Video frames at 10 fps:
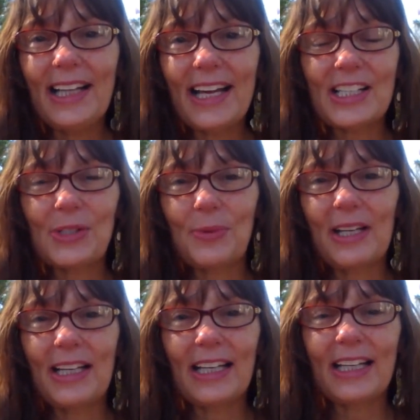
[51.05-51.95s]
last
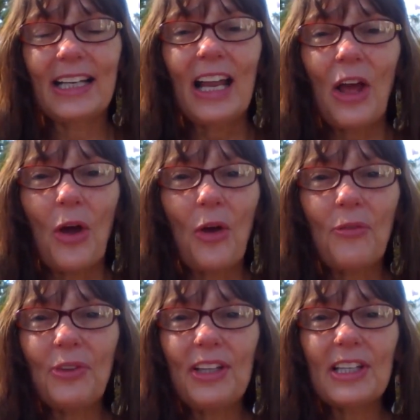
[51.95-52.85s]
week, and
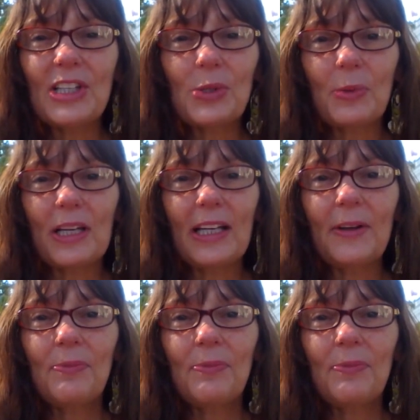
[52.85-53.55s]
hopefully this week